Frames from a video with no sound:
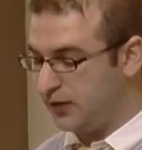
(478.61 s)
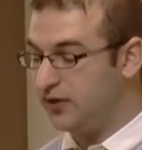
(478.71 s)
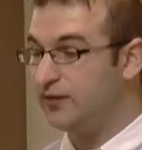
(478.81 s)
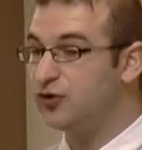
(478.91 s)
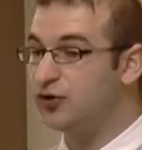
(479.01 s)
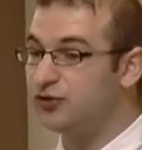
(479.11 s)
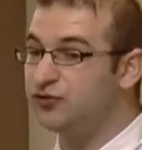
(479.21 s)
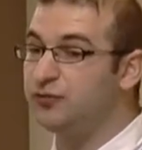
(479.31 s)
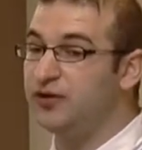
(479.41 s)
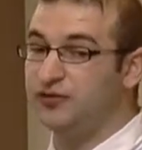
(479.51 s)
to have courage
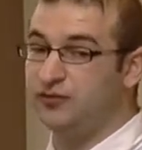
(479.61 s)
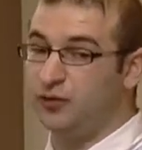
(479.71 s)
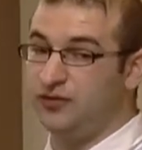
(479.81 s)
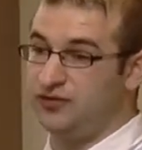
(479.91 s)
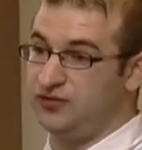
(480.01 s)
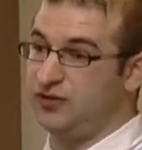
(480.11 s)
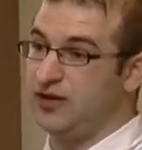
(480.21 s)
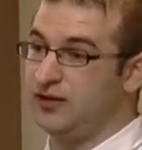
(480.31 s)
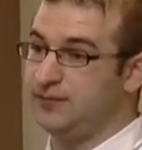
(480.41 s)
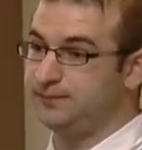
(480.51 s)
to raise their voices to god